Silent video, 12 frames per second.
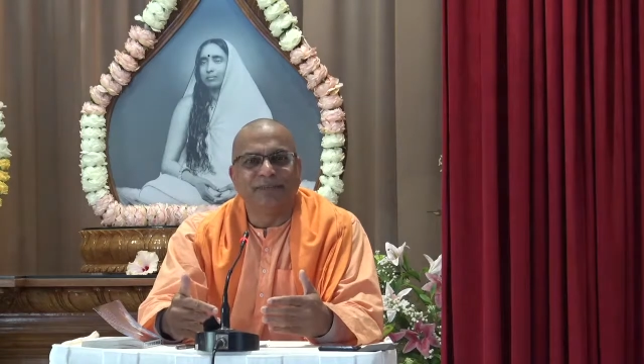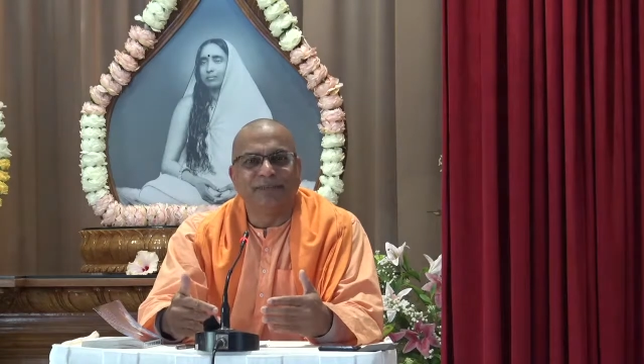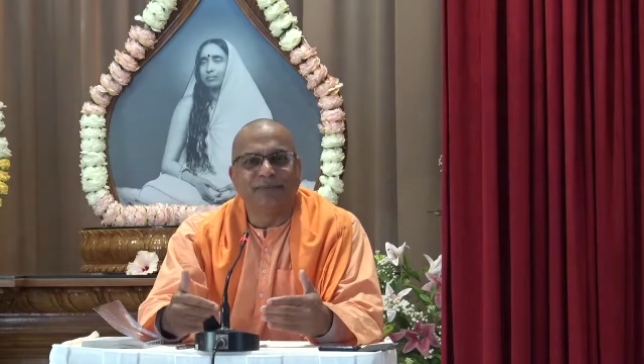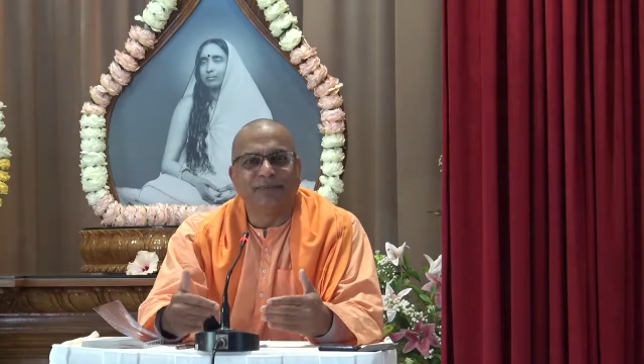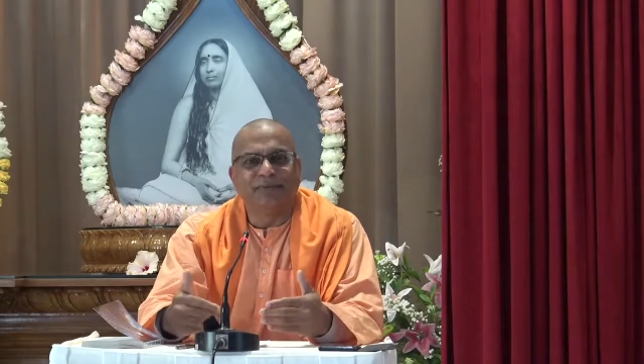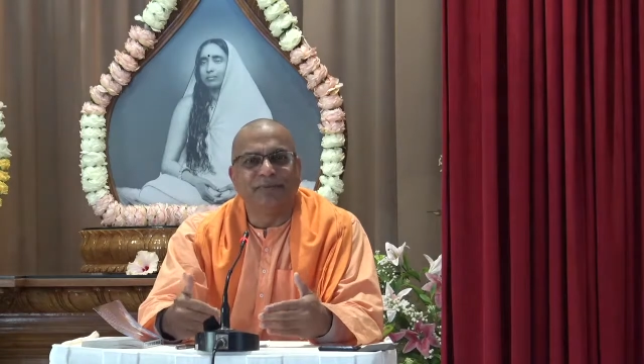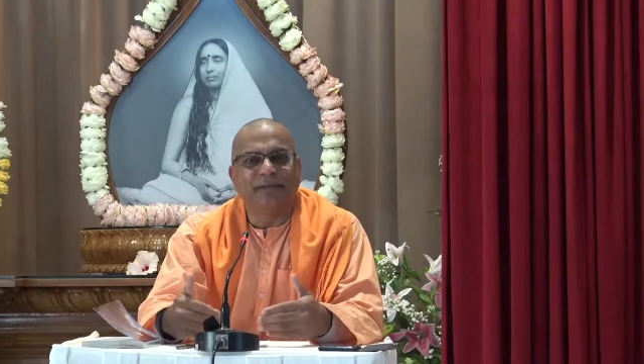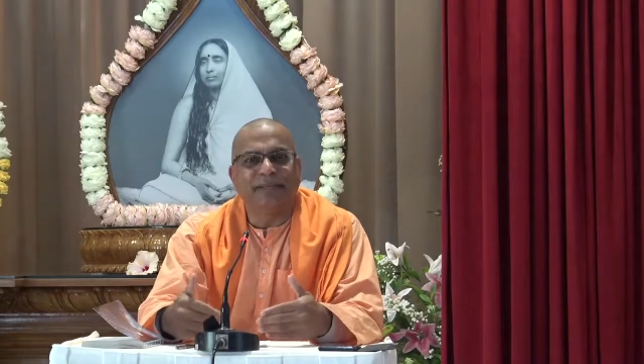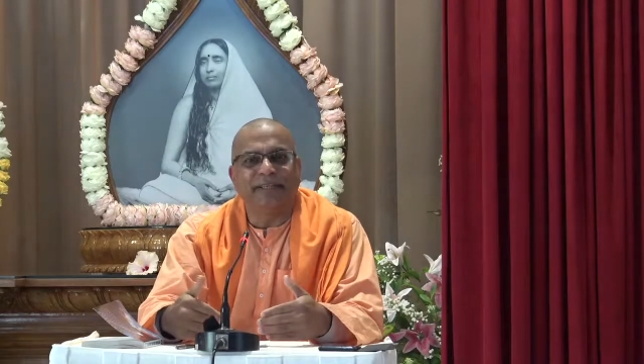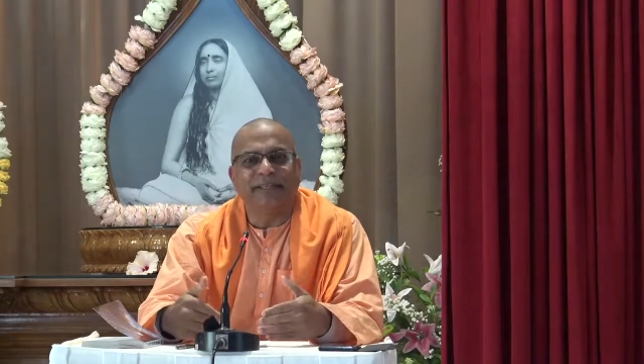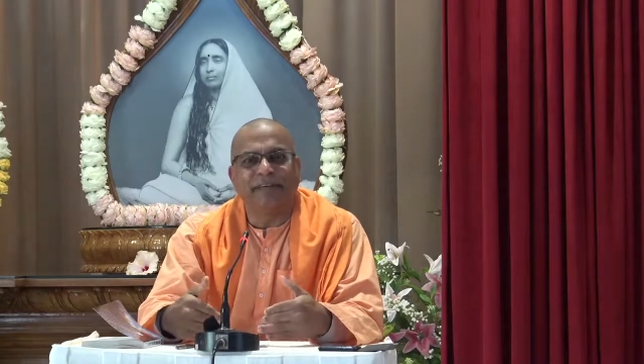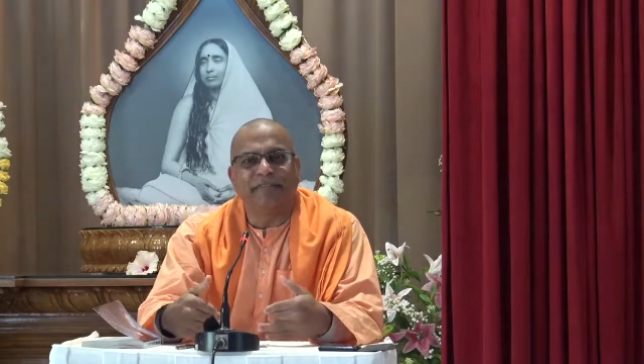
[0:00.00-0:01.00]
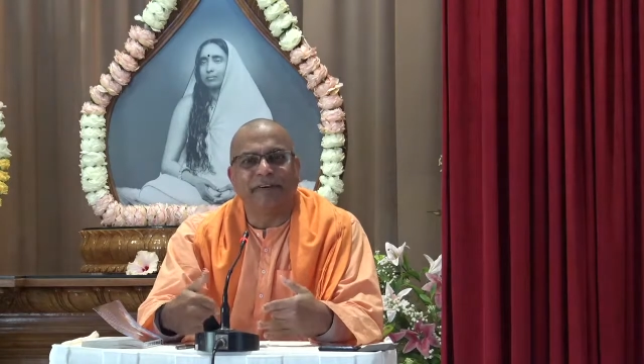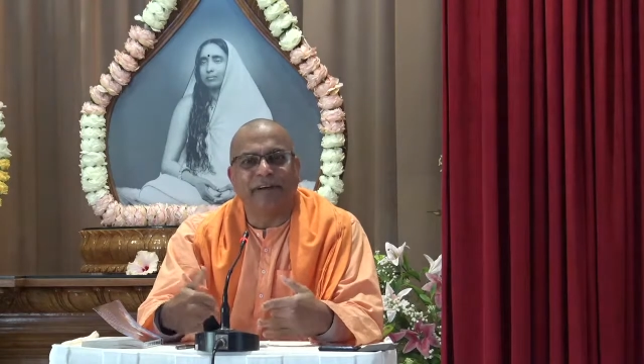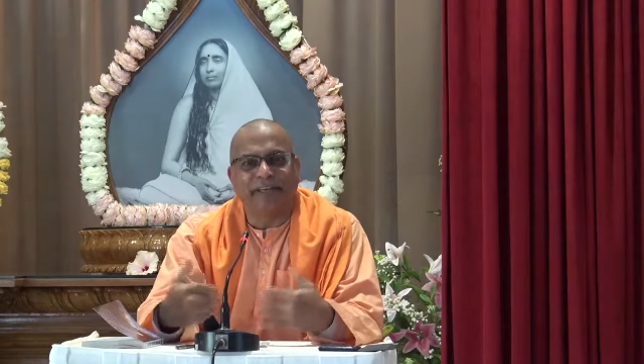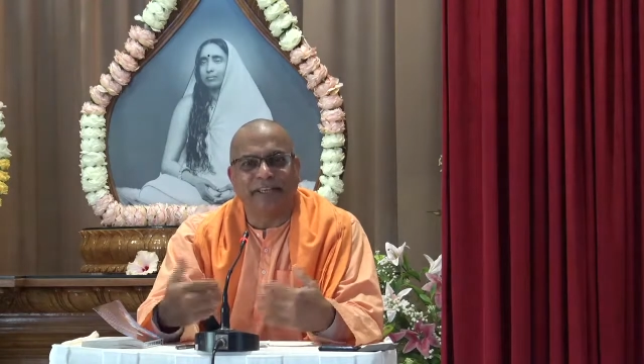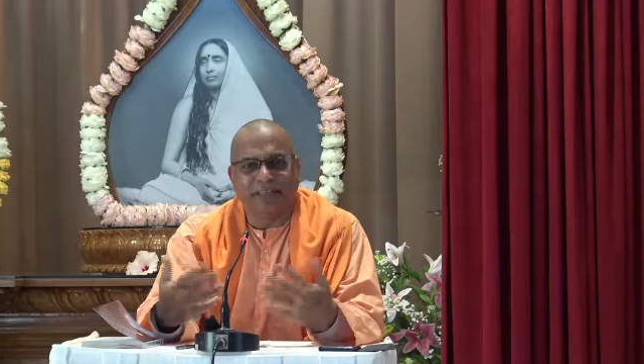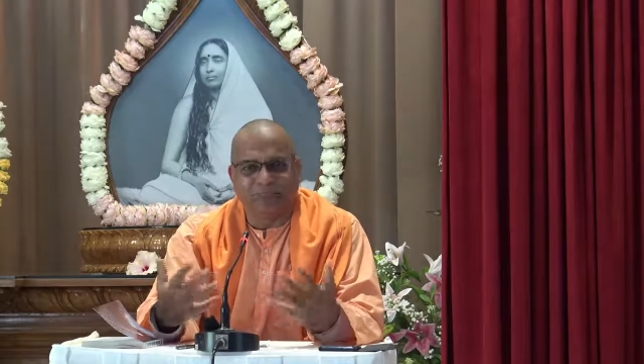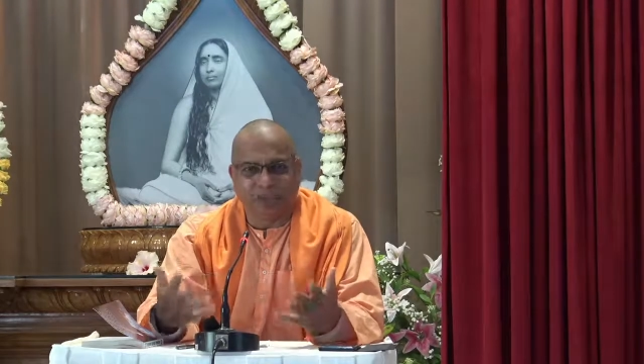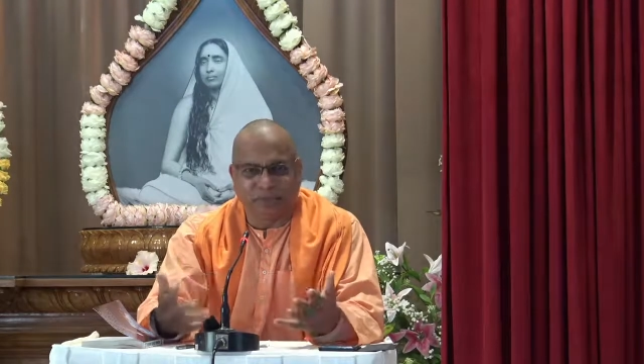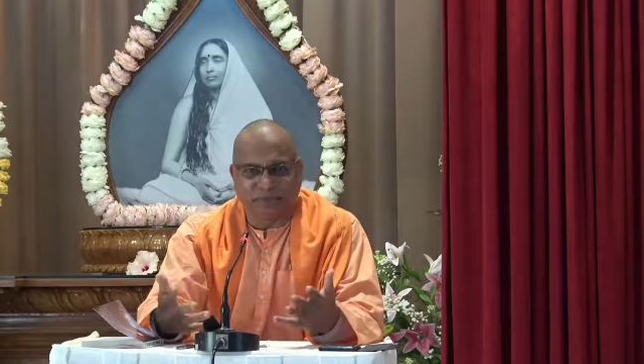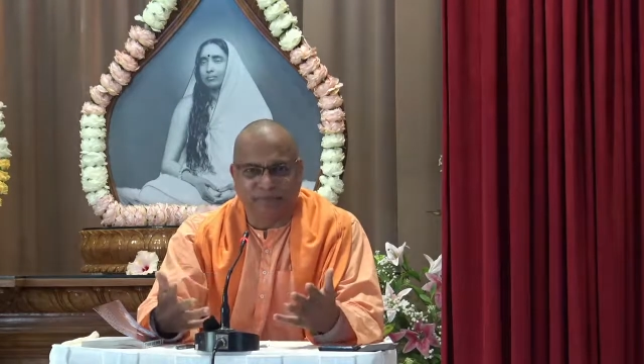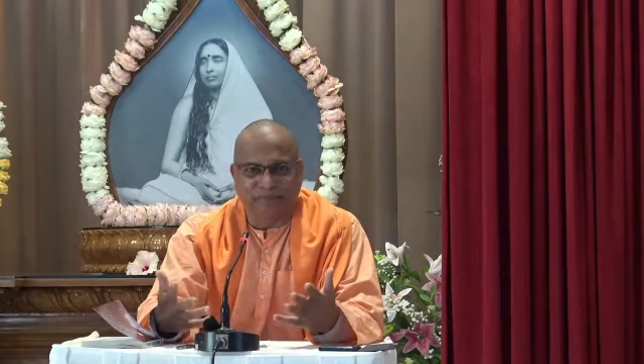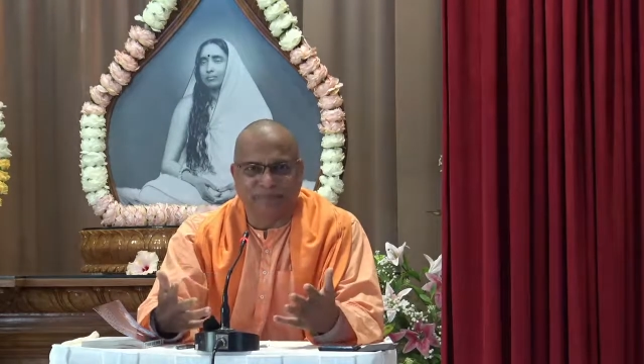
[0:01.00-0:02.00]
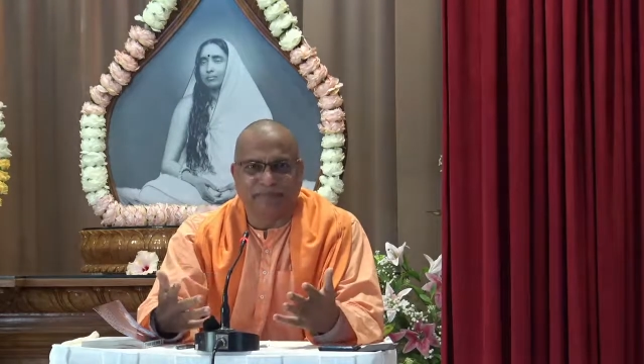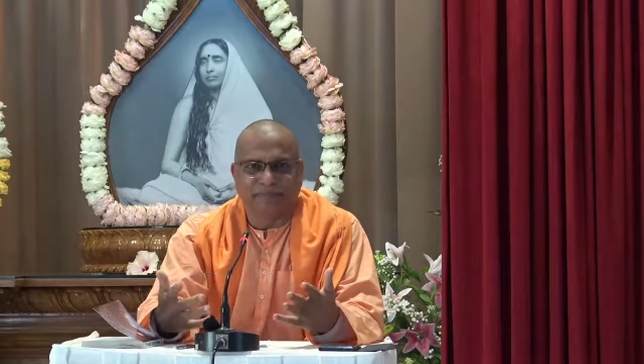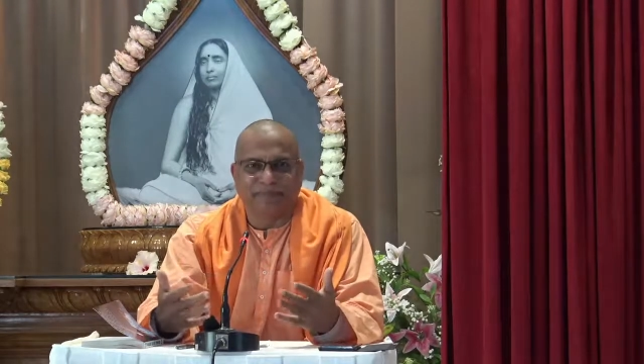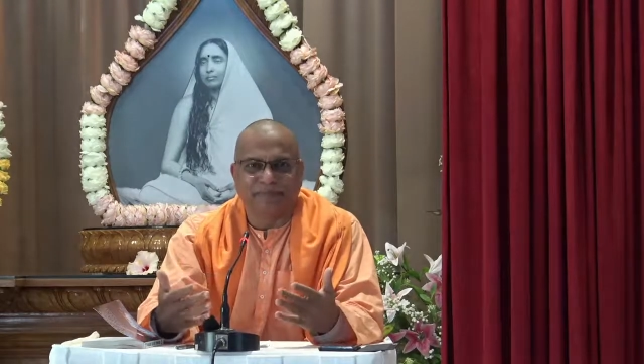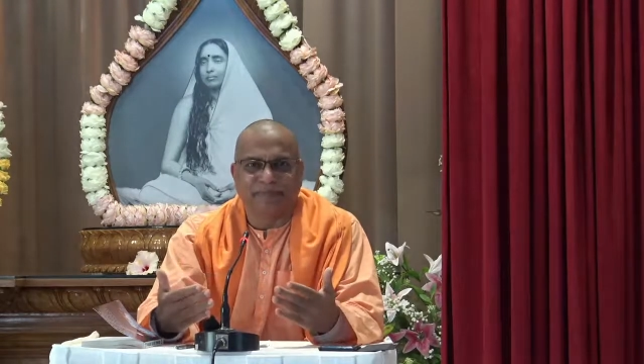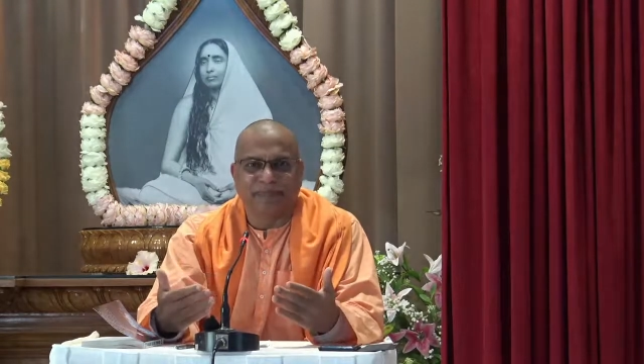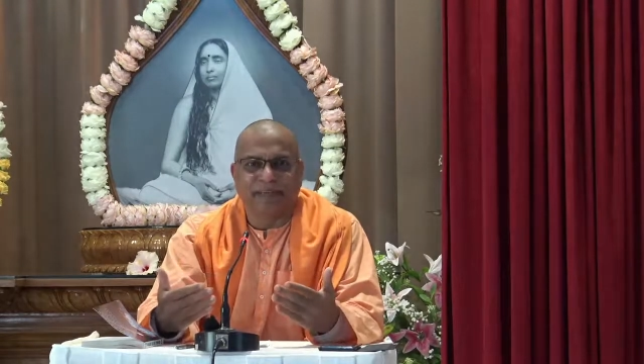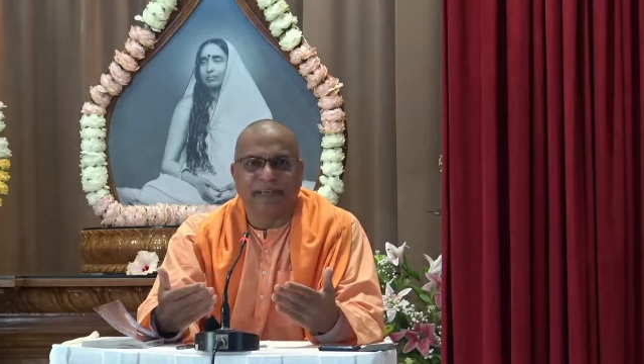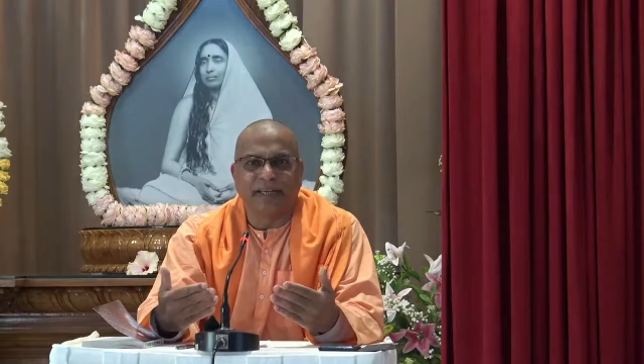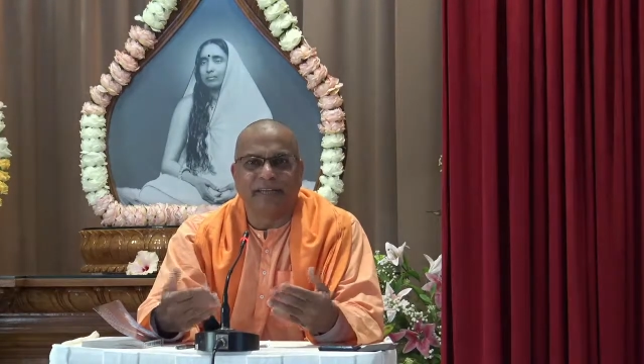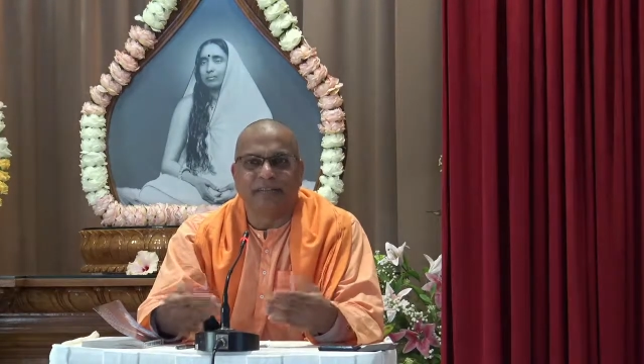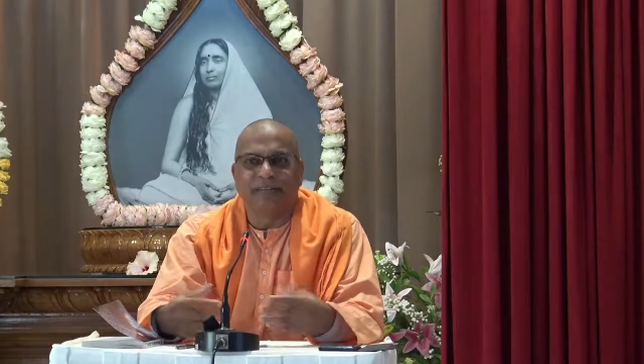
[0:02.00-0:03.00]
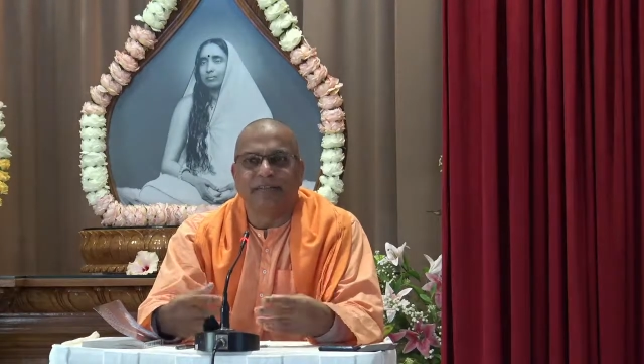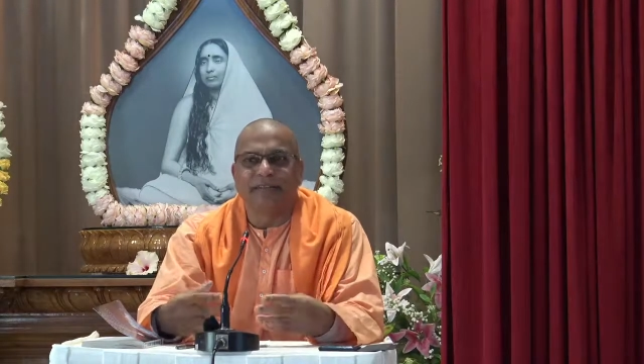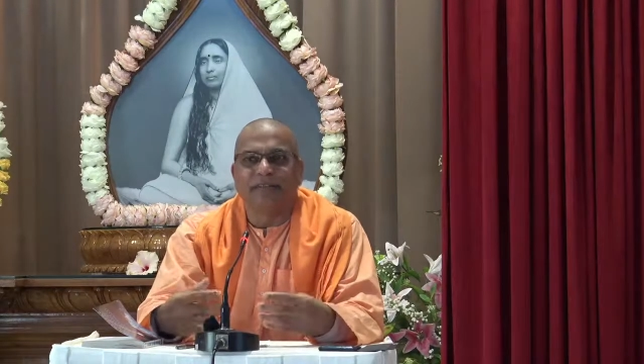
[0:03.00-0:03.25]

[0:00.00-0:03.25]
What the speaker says: to make that final jump and